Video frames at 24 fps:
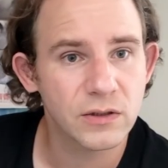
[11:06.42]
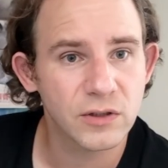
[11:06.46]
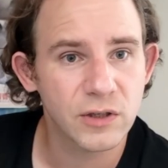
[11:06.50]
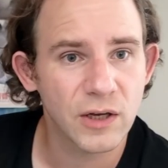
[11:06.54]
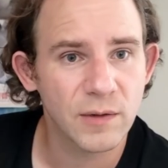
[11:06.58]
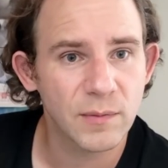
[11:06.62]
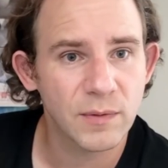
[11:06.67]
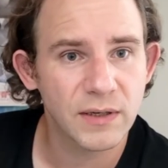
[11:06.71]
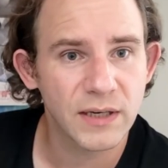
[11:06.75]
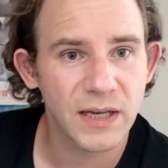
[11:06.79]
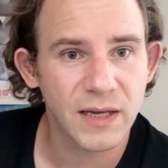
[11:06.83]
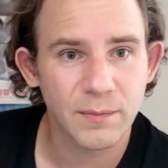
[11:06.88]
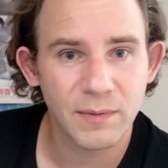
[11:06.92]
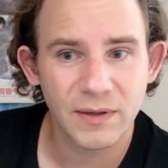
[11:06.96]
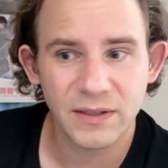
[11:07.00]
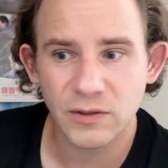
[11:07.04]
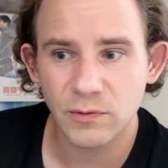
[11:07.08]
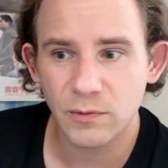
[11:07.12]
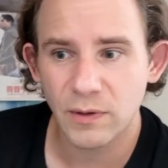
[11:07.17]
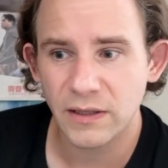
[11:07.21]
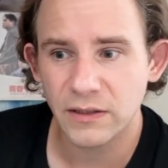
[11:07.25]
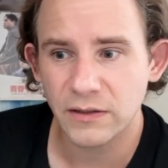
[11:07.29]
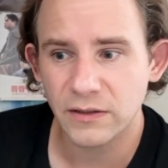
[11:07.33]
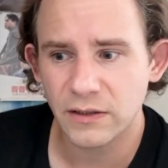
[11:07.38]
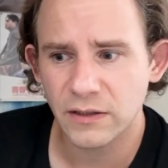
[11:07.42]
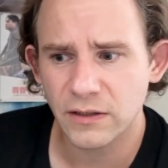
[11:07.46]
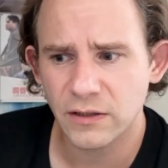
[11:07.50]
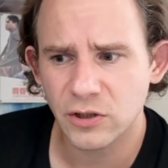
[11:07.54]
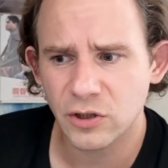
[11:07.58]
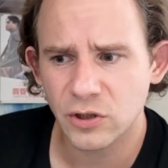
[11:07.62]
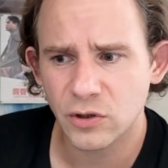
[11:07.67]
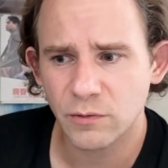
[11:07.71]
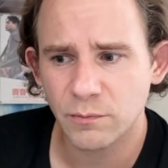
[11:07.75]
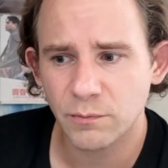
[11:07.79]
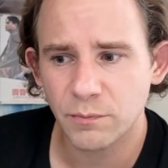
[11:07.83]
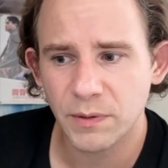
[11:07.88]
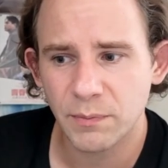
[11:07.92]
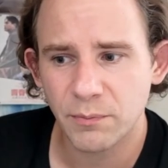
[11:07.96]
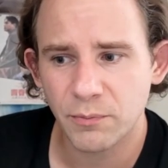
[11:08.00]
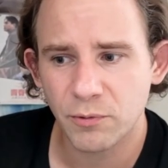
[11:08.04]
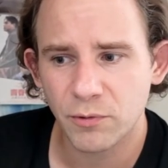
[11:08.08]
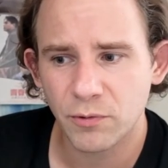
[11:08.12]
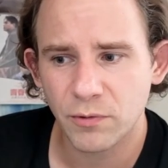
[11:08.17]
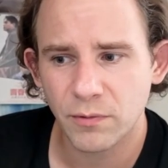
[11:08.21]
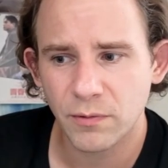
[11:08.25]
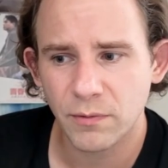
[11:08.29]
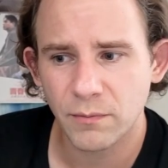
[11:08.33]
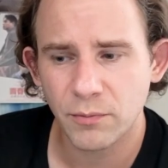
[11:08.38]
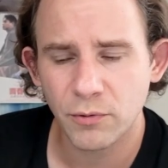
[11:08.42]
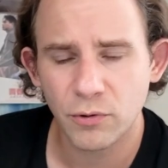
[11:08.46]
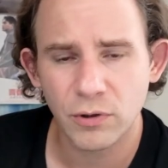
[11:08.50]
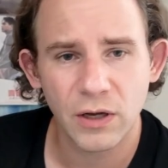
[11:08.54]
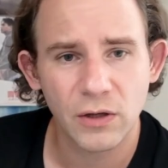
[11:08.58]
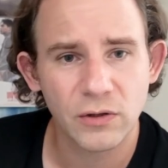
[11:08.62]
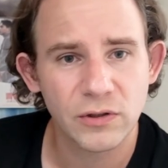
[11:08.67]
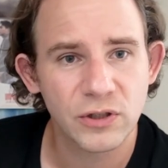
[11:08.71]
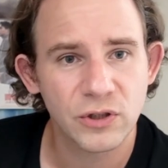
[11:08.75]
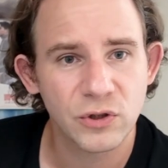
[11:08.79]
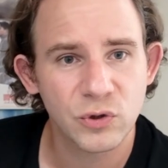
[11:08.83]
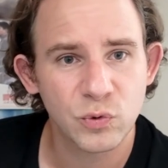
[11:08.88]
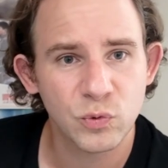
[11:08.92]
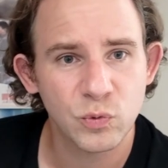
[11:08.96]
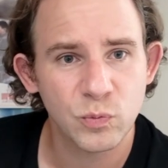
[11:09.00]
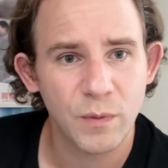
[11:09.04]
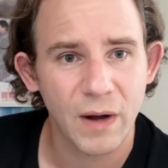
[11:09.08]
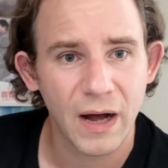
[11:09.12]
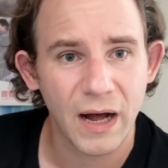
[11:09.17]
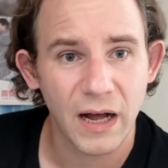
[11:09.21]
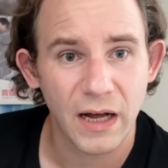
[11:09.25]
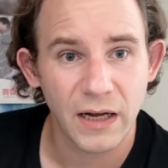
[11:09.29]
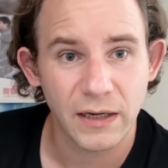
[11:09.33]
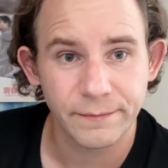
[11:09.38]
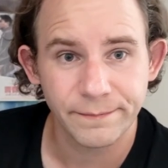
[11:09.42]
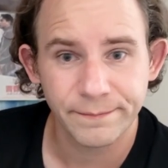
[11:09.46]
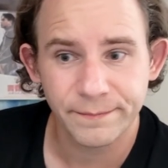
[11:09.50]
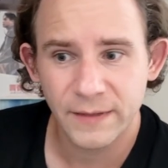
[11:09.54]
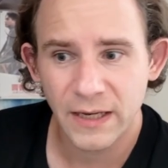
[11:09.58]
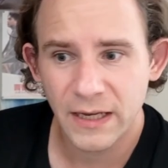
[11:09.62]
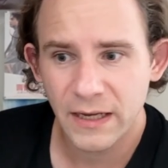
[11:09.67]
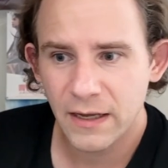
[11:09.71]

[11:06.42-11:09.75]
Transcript: German name as well. It should be pronounced Schumacher.